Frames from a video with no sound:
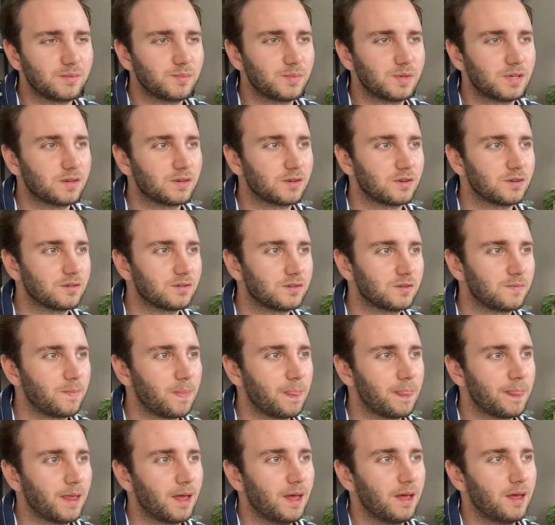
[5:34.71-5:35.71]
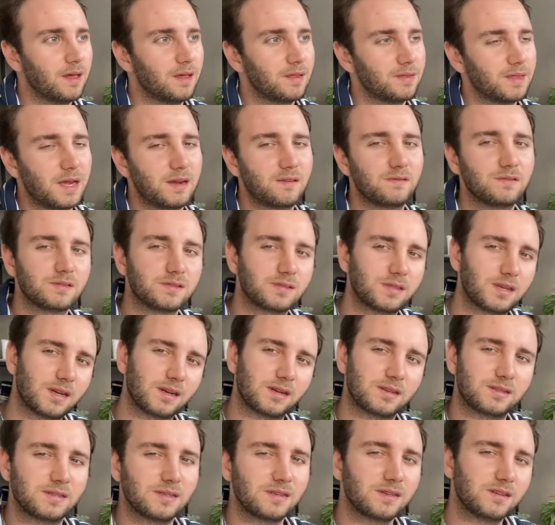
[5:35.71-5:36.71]
Because there was like
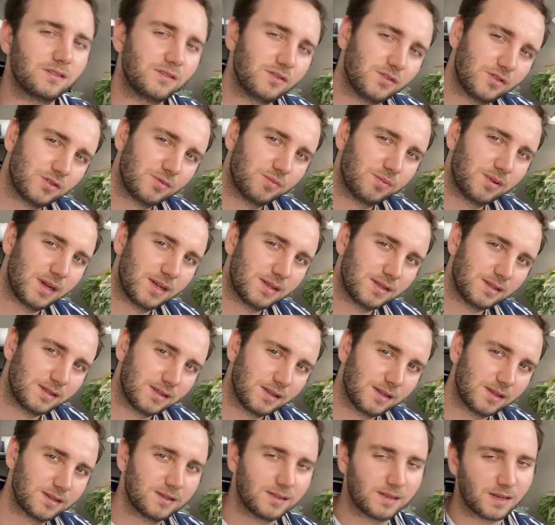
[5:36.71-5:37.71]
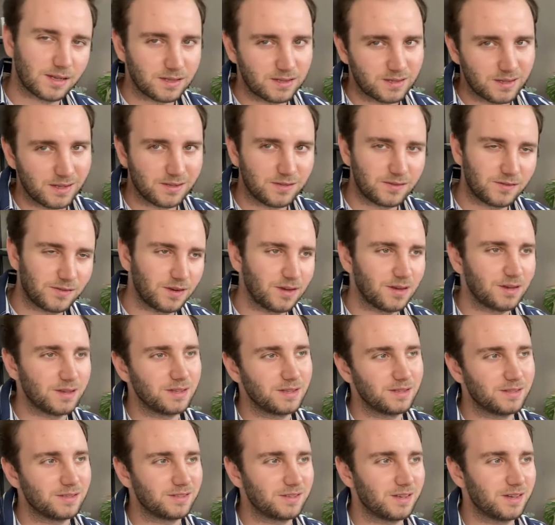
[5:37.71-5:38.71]
single-use plastics, etc.
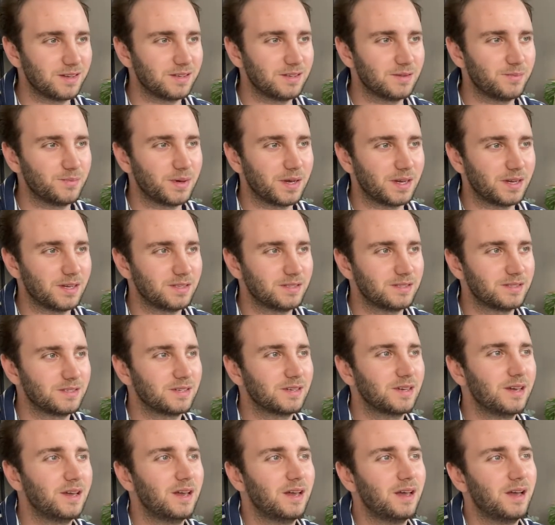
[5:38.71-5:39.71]
inside the packaging.